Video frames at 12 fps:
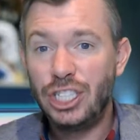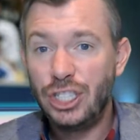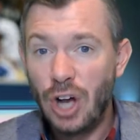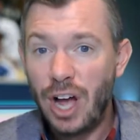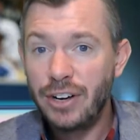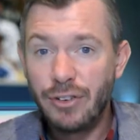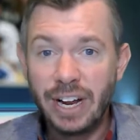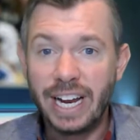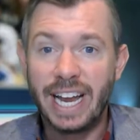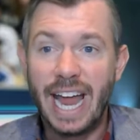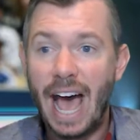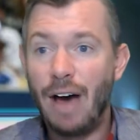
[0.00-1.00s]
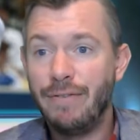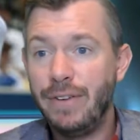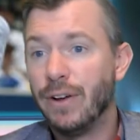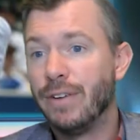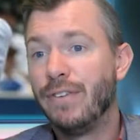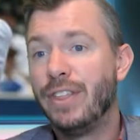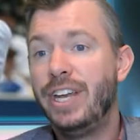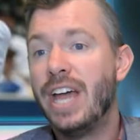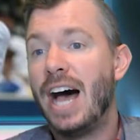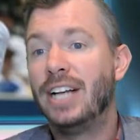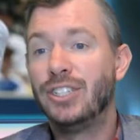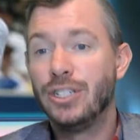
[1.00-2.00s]
Shawn Green, an outfielder for the
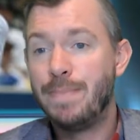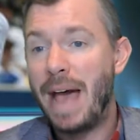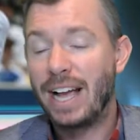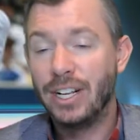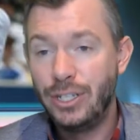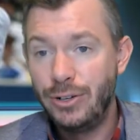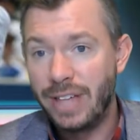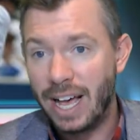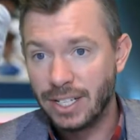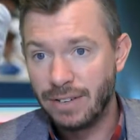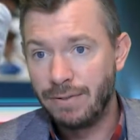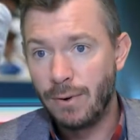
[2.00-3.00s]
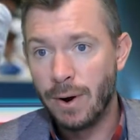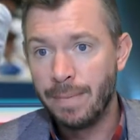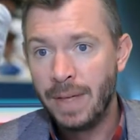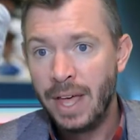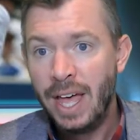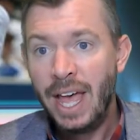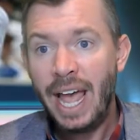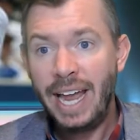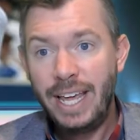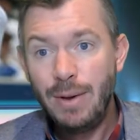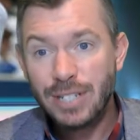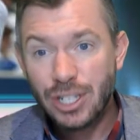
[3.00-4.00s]
Dodgers back in 2004, and
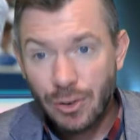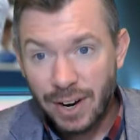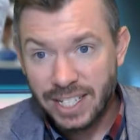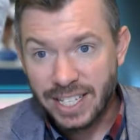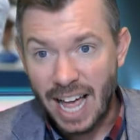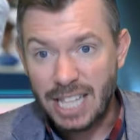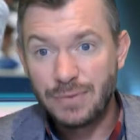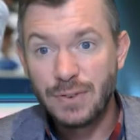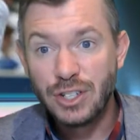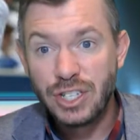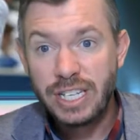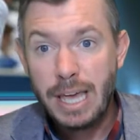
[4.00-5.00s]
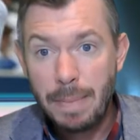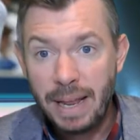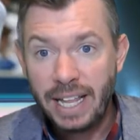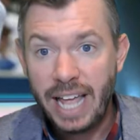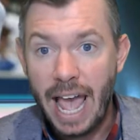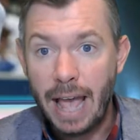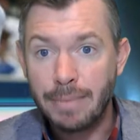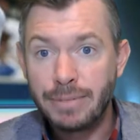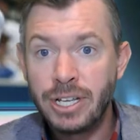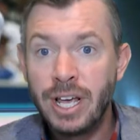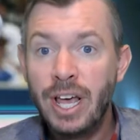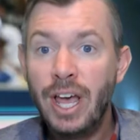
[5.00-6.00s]
he was criticized for skipping
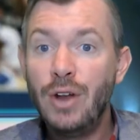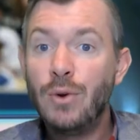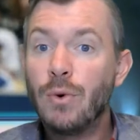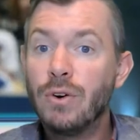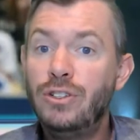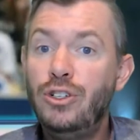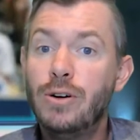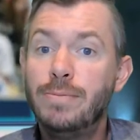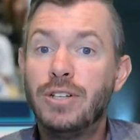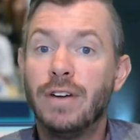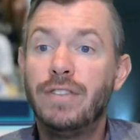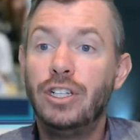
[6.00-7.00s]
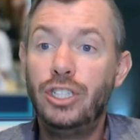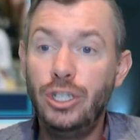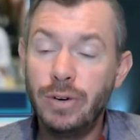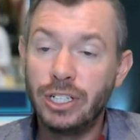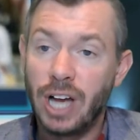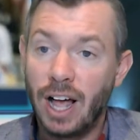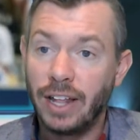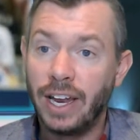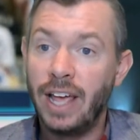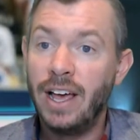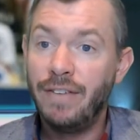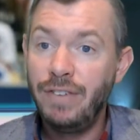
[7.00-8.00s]
games in order to observe the Jewish
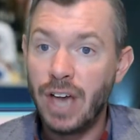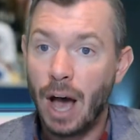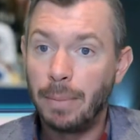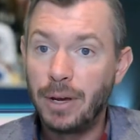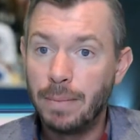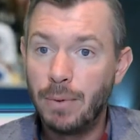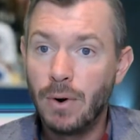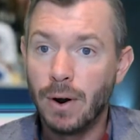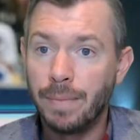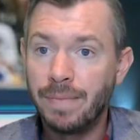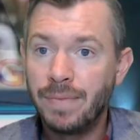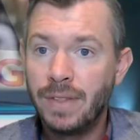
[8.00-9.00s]
holiday of Yom Kippur.